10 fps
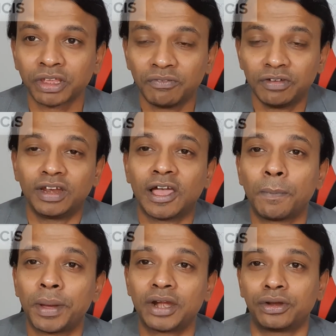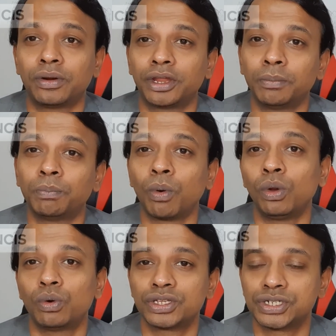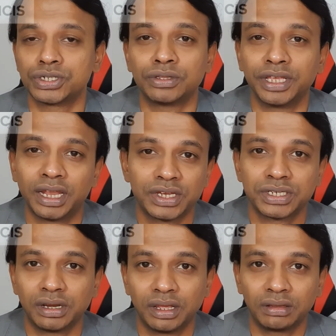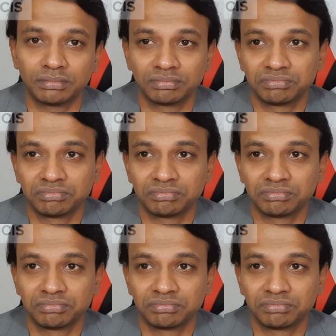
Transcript: We will have patriotic poll watchers on the election day.